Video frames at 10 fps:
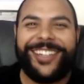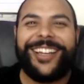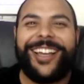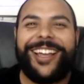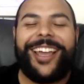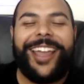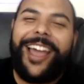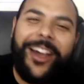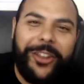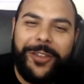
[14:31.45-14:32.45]
like,
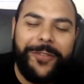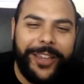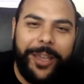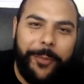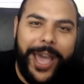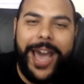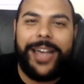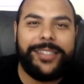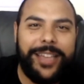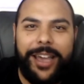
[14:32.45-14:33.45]
how do you even get
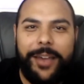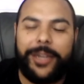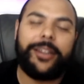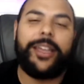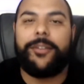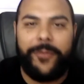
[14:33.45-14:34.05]
past that? I mean, again,